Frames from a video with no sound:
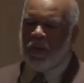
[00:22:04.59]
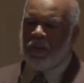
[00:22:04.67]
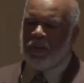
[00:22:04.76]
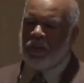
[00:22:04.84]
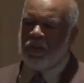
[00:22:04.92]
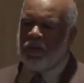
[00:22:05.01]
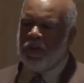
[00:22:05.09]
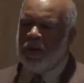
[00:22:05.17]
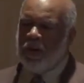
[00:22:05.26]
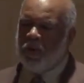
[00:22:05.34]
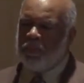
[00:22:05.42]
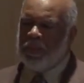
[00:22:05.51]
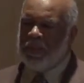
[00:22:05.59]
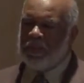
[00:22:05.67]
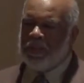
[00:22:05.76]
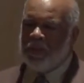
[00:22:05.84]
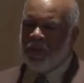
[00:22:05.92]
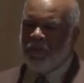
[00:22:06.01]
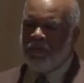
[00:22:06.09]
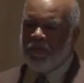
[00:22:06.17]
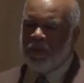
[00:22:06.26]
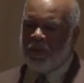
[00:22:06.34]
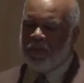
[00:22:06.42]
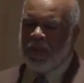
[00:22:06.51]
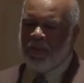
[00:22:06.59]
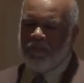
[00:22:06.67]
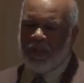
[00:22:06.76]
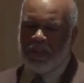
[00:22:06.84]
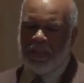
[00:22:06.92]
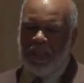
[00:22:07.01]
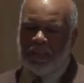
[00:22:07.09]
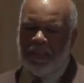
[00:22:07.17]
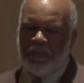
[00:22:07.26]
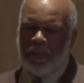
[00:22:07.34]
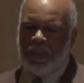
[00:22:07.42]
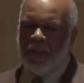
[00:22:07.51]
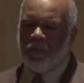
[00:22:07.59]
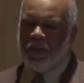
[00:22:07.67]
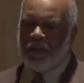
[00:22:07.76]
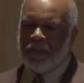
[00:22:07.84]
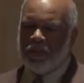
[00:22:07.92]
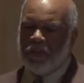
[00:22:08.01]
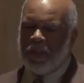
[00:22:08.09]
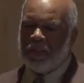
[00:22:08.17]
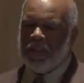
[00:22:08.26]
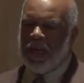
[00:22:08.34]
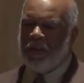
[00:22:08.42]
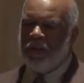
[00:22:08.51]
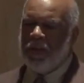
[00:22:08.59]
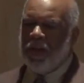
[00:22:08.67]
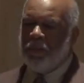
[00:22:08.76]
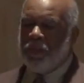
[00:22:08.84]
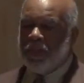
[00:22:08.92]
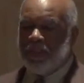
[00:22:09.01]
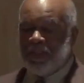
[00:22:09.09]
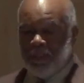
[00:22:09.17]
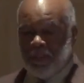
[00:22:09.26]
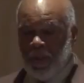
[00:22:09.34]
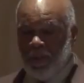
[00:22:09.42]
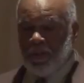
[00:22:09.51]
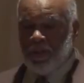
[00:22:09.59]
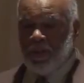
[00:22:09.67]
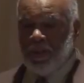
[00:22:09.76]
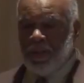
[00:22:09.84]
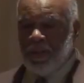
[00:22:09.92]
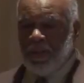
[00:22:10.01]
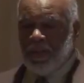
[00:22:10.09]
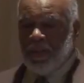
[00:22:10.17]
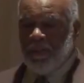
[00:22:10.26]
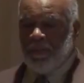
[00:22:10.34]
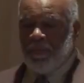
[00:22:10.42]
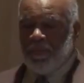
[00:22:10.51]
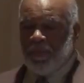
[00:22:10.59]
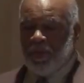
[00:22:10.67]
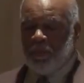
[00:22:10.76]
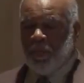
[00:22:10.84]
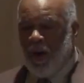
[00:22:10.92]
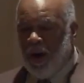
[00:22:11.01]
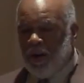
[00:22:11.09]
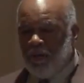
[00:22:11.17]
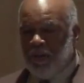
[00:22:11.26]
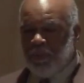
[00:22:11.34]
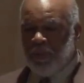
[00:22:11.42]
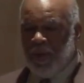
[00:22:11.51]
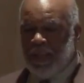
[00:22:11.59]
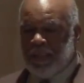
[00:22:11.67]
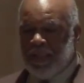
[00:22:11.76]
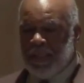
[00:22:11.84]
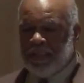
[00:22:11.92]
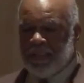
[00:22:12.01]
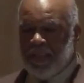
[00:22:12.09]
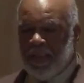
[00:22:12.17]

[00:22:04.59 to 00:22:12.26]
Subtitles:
whether you are obese and don't get physical activity, not whether you're stressed out, but zip code. So part of the process